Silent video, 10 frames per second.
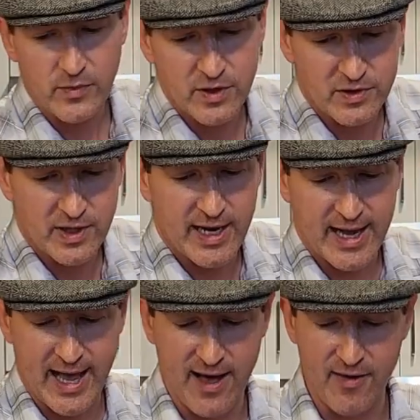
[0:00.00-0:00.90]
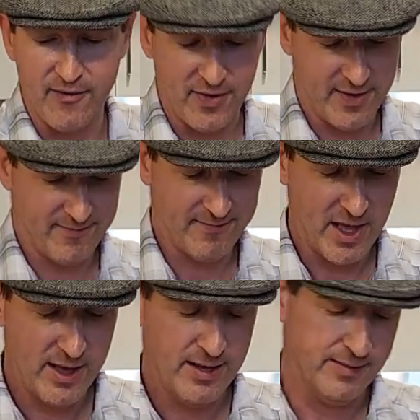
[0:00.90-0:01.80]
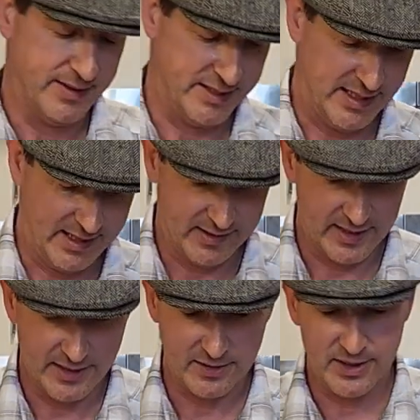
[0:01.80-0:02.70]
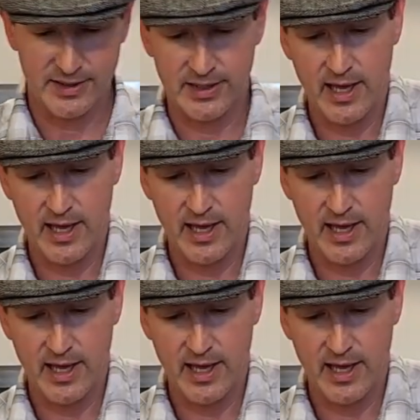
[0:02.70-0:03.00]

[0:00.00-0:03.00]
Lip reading: so that I have, let me see, how can I do this?